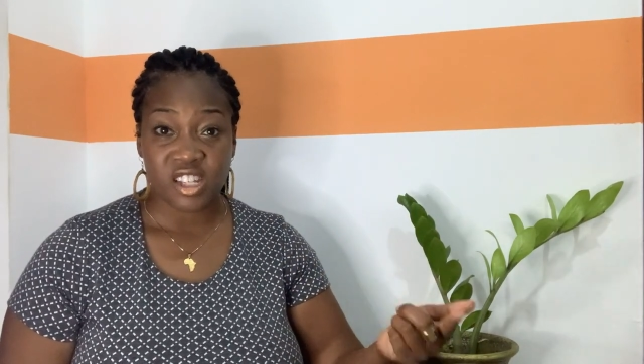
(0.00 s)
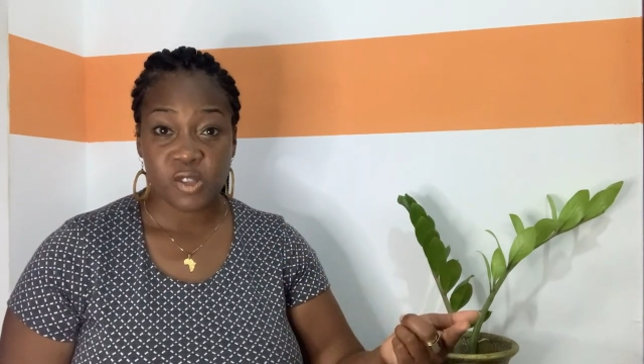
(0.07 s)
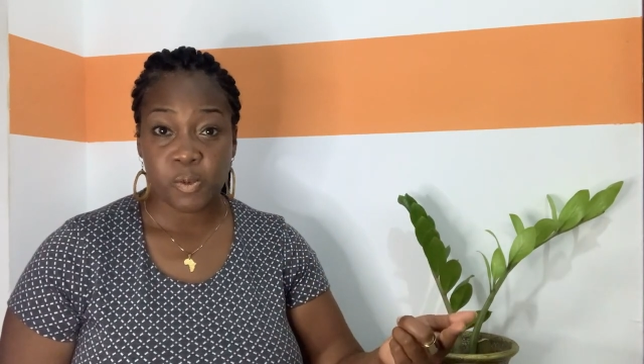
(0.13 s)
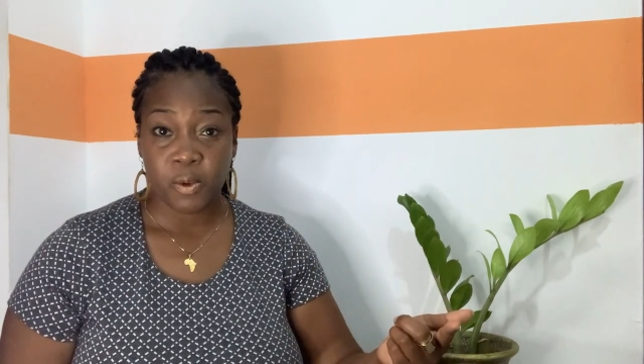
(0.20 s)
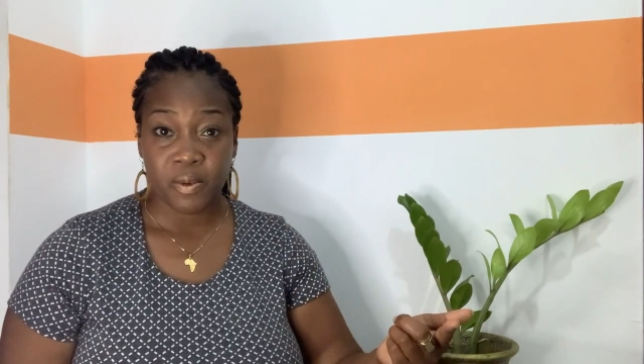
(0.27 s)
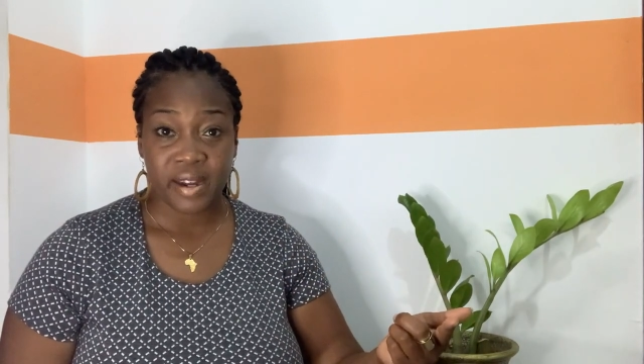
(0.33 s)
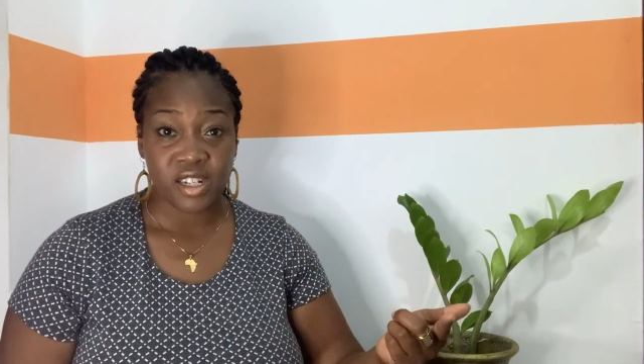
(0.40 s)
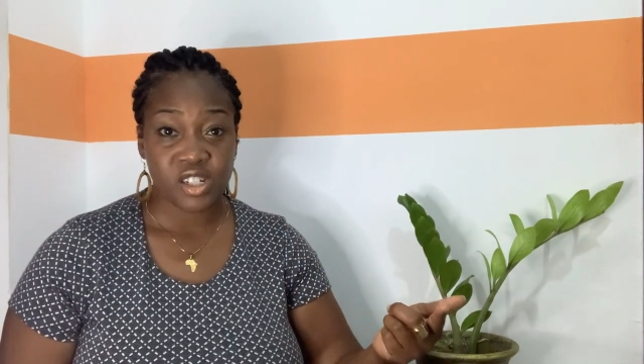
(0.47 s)

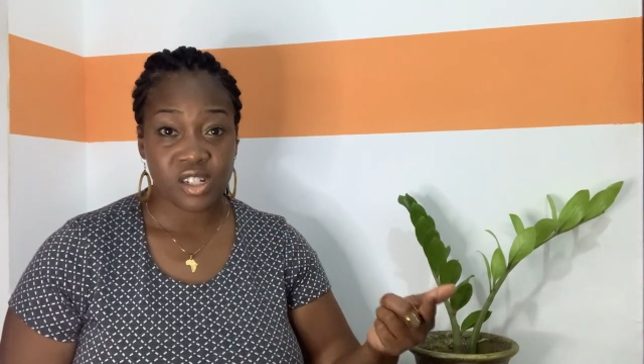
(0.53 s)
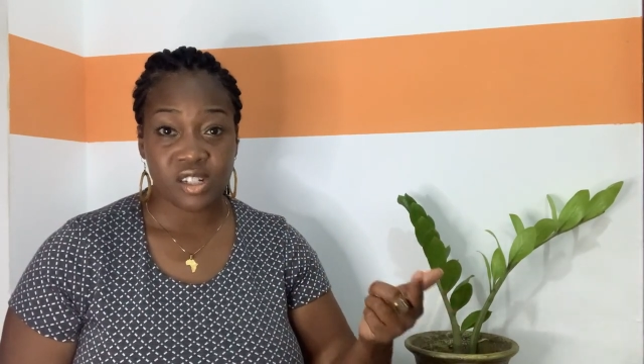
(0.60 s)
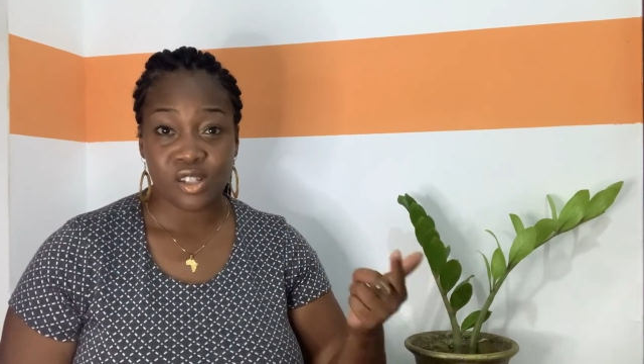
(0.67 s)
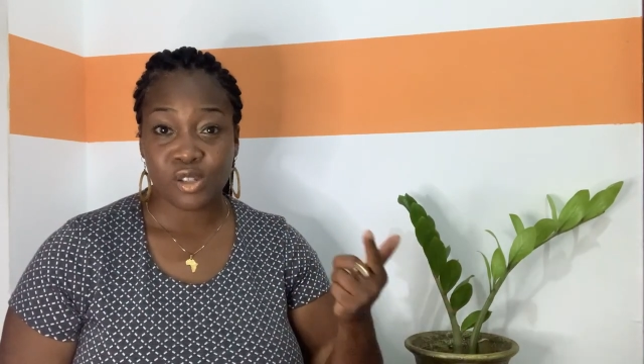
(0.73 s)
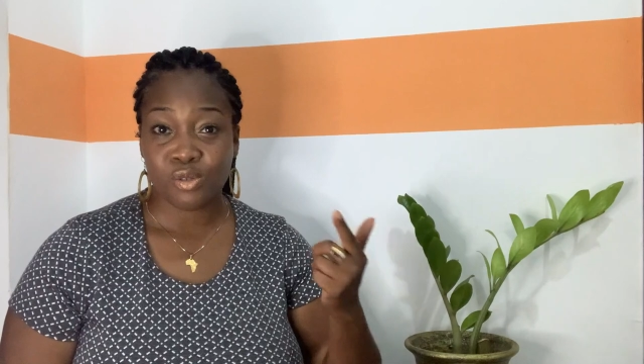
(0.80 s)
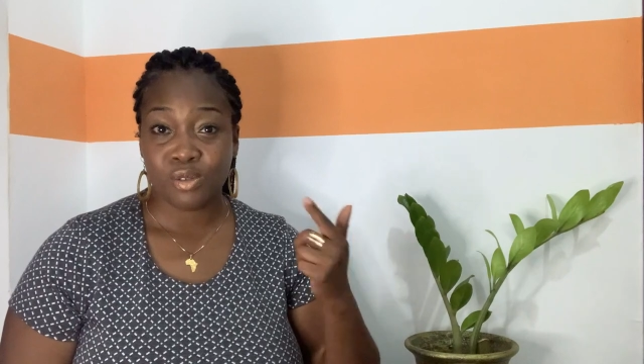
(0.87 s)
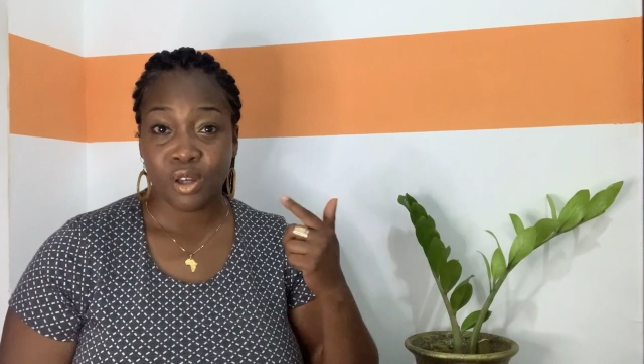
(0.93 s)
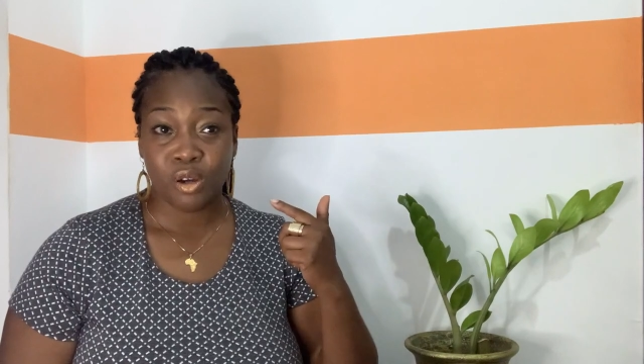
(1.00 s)
inspiration
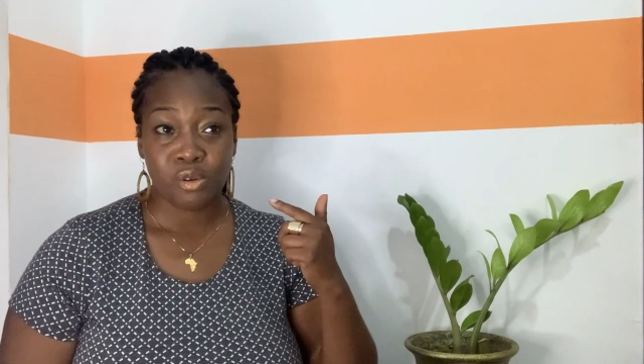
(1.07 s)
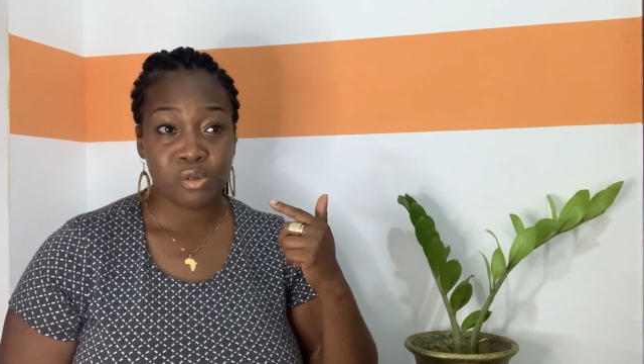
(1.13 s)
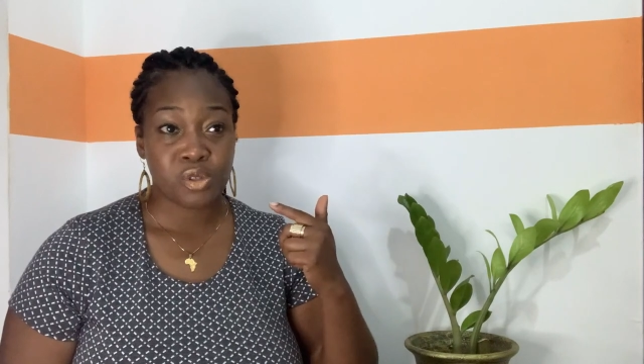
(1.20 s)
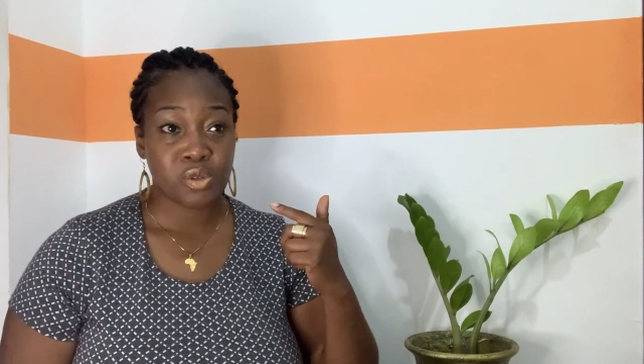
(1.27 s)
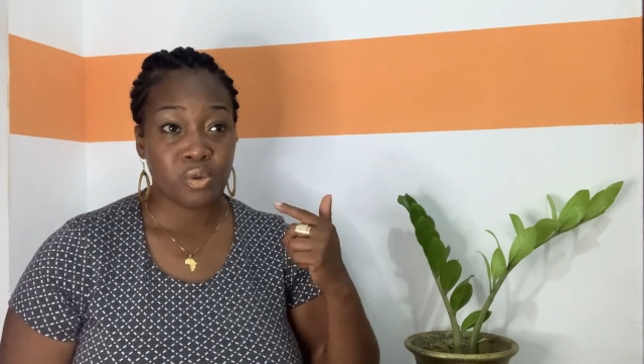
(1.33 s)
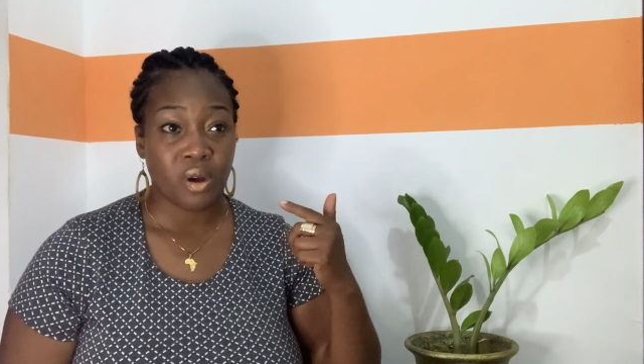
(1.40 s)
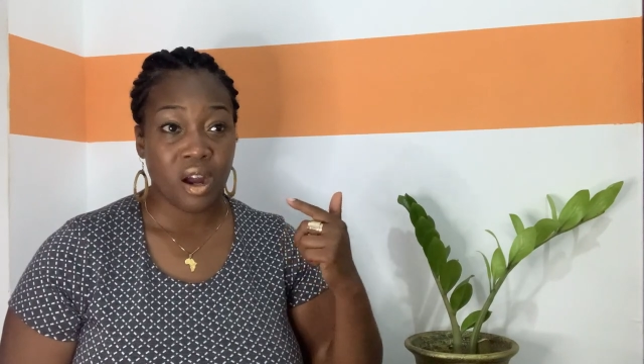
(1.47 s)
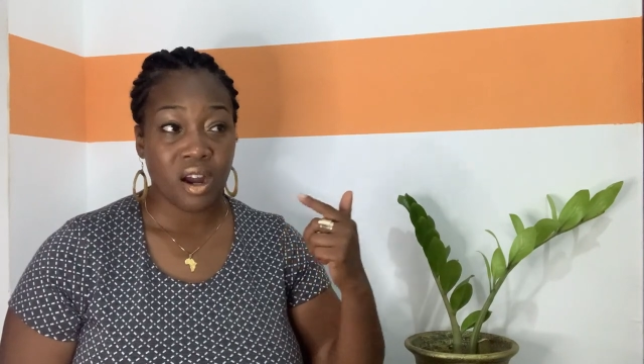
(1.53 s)
to
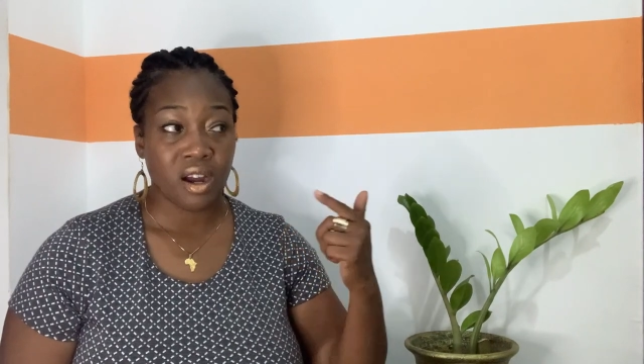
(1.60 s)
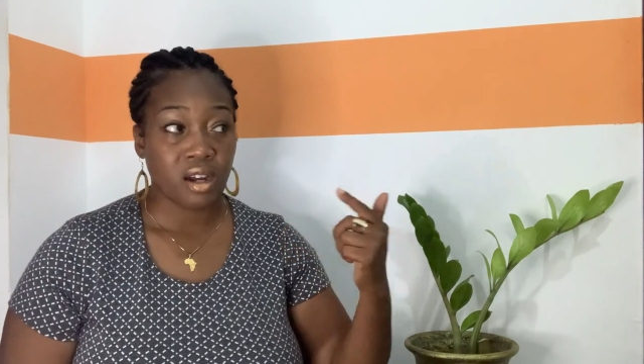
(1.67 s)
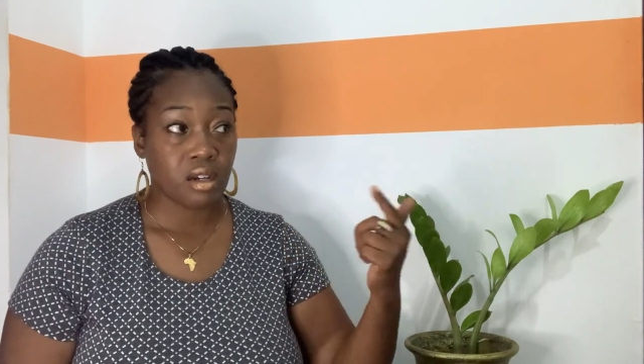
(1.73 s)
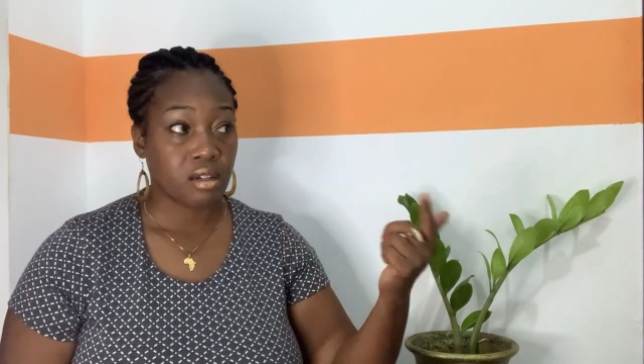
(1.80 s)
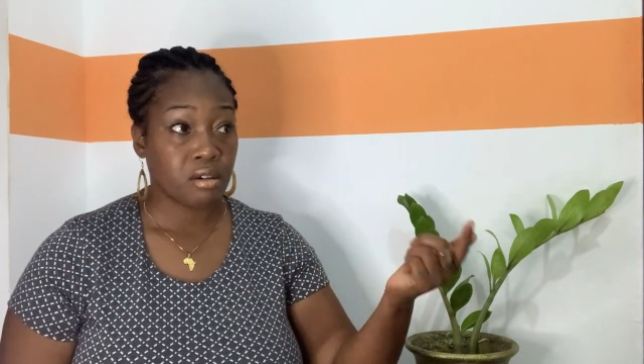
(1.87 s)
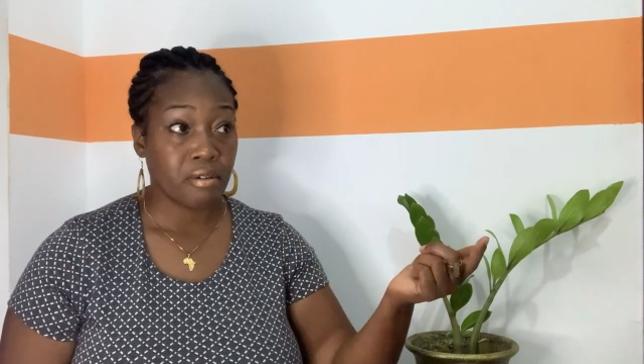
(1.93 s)
those who are